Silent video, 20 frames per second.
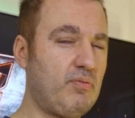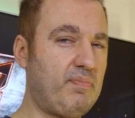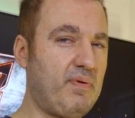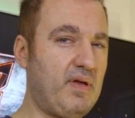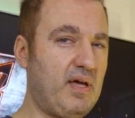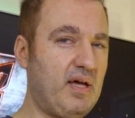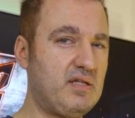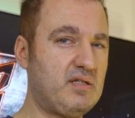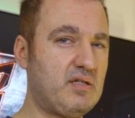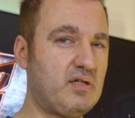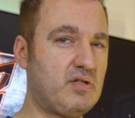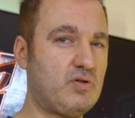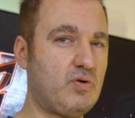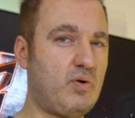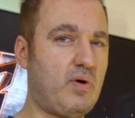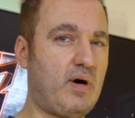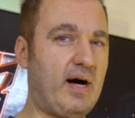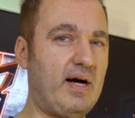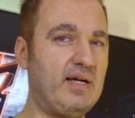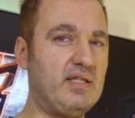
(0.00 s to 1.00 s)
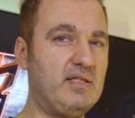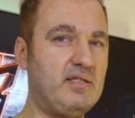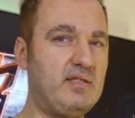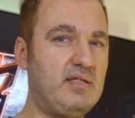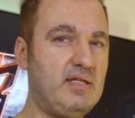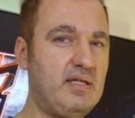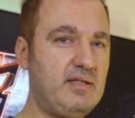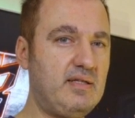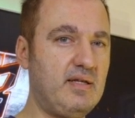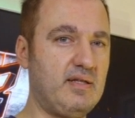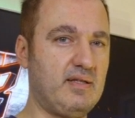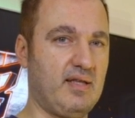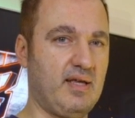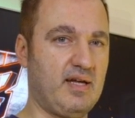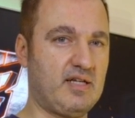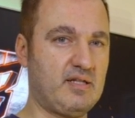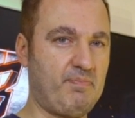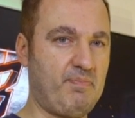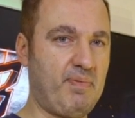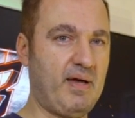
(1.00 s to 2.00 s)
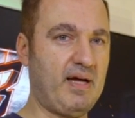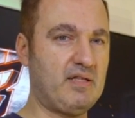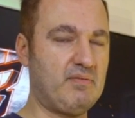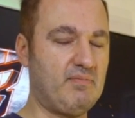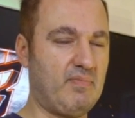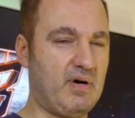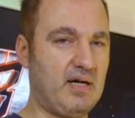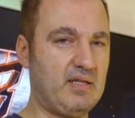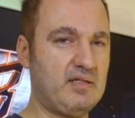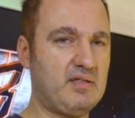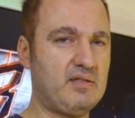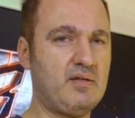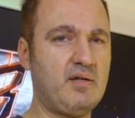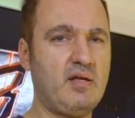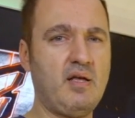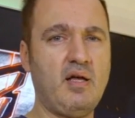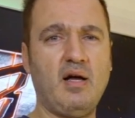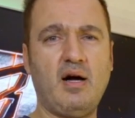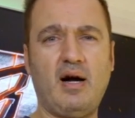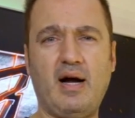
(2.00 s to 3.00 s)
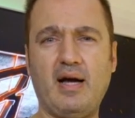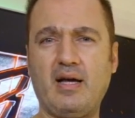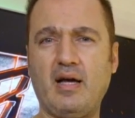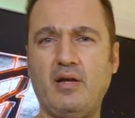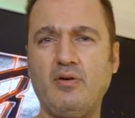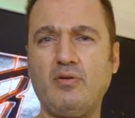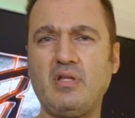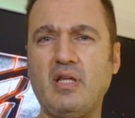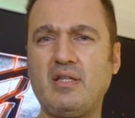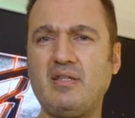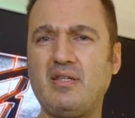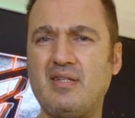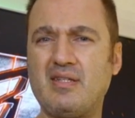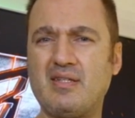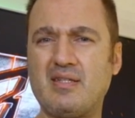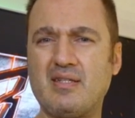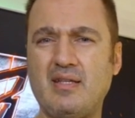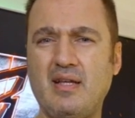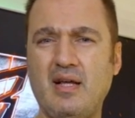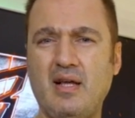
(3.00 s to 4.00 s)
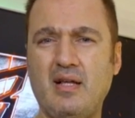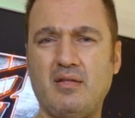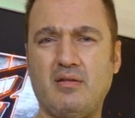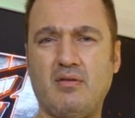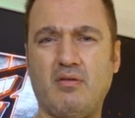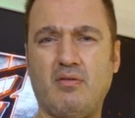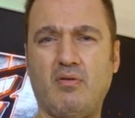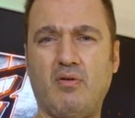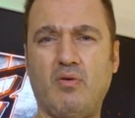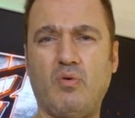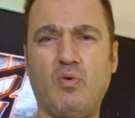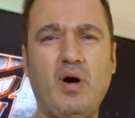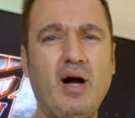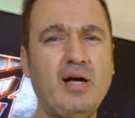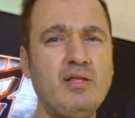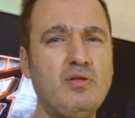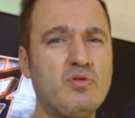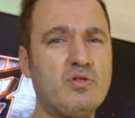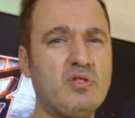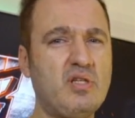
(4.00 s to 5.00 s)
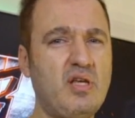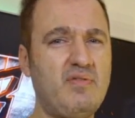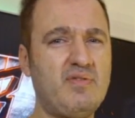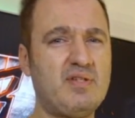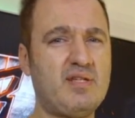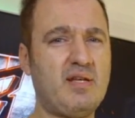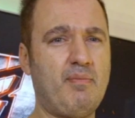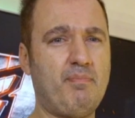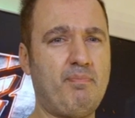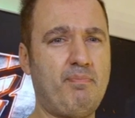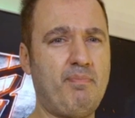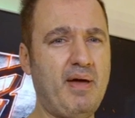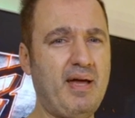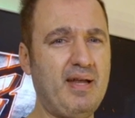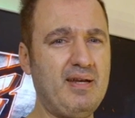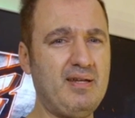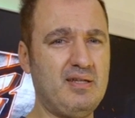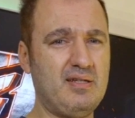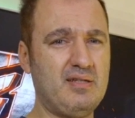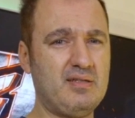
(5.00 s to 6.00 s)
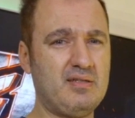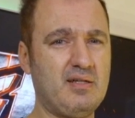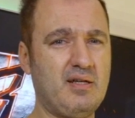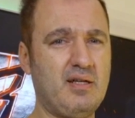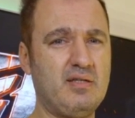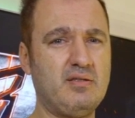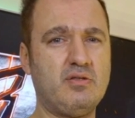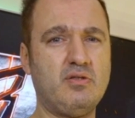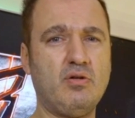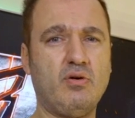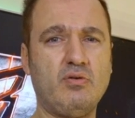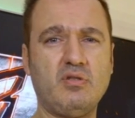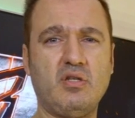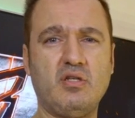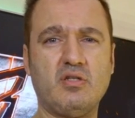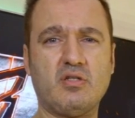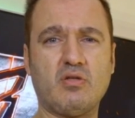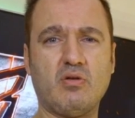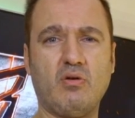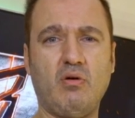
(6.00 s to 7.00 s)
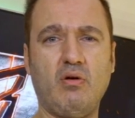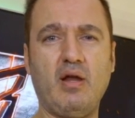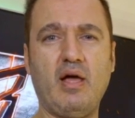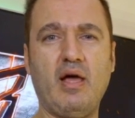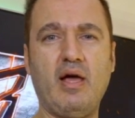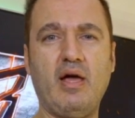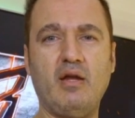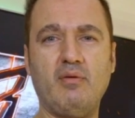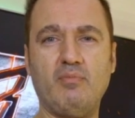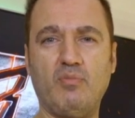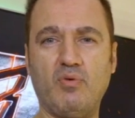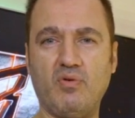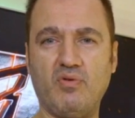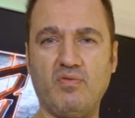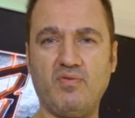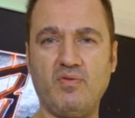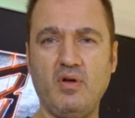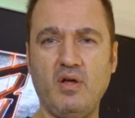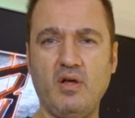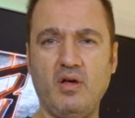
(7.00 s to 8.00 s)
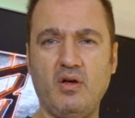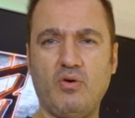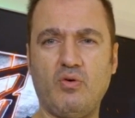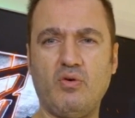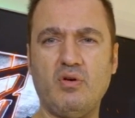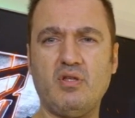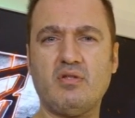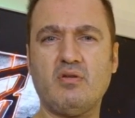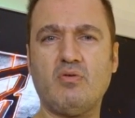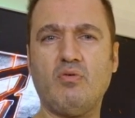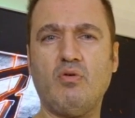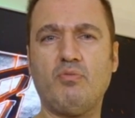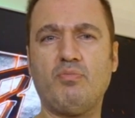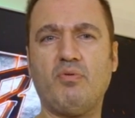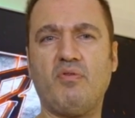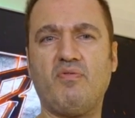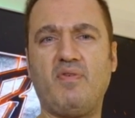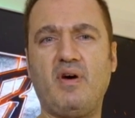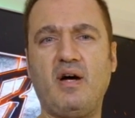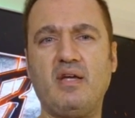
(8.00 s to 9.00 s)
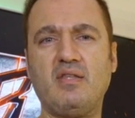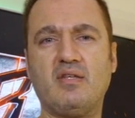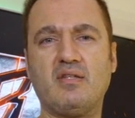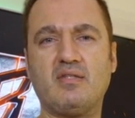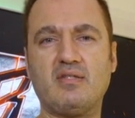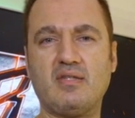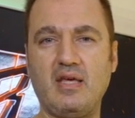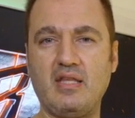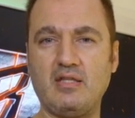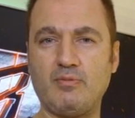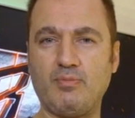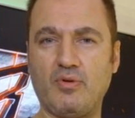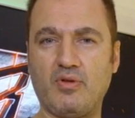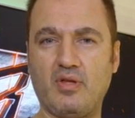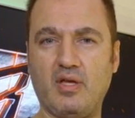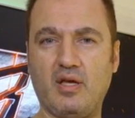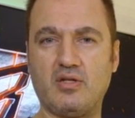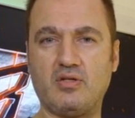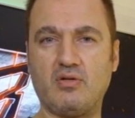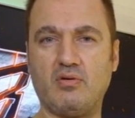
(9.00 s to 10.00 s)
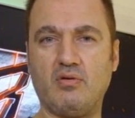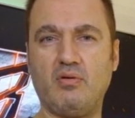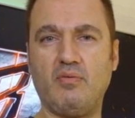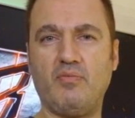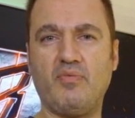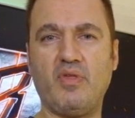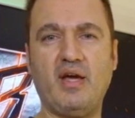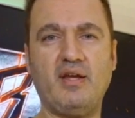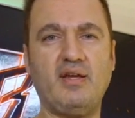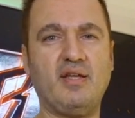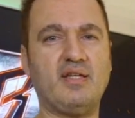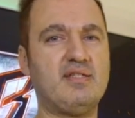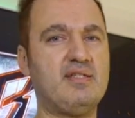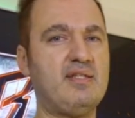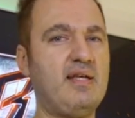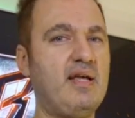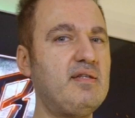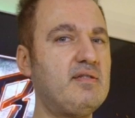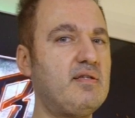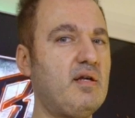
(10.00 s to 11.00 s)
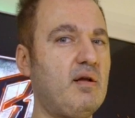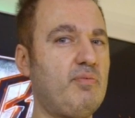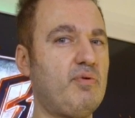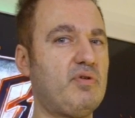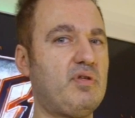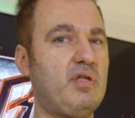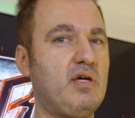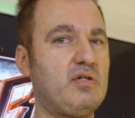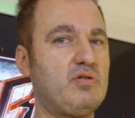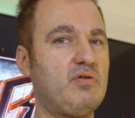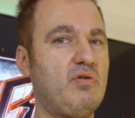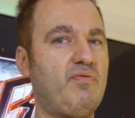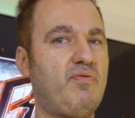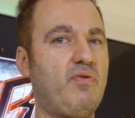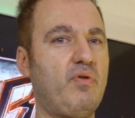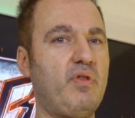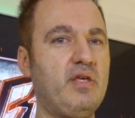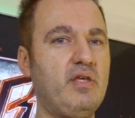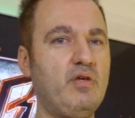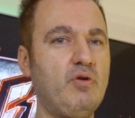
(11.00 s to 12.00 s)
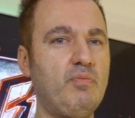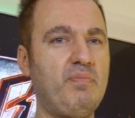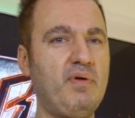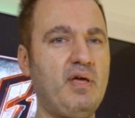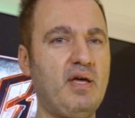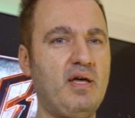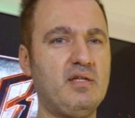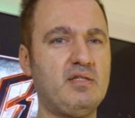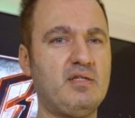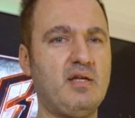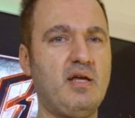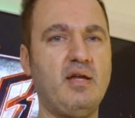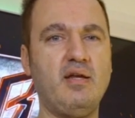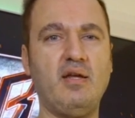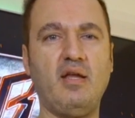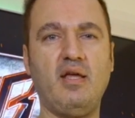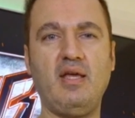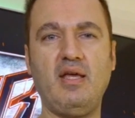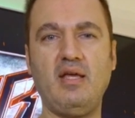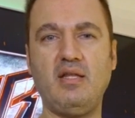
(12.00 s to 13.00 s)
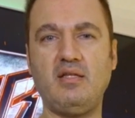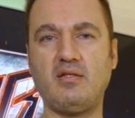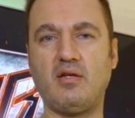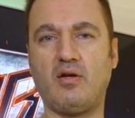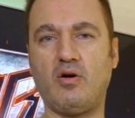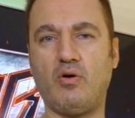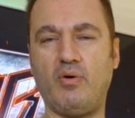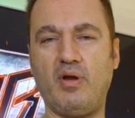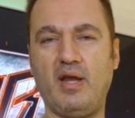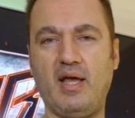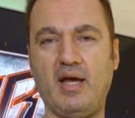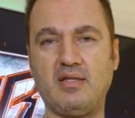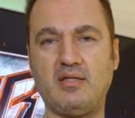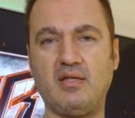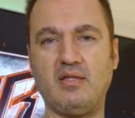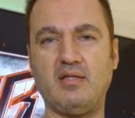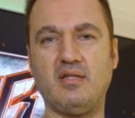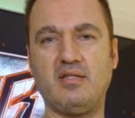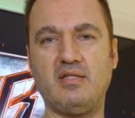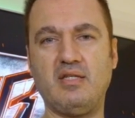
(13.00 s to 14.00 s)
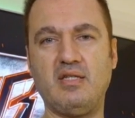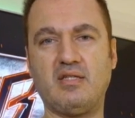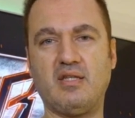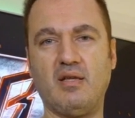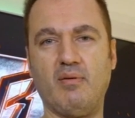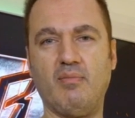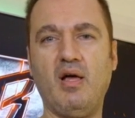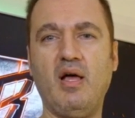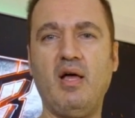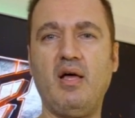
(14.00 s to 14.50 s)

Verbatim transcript: UPS, so I didn't expect much. I cannot understand though why to save some pennies and don't install and MOV, which would provide surge protection and essential protection for the UPS and its connected system.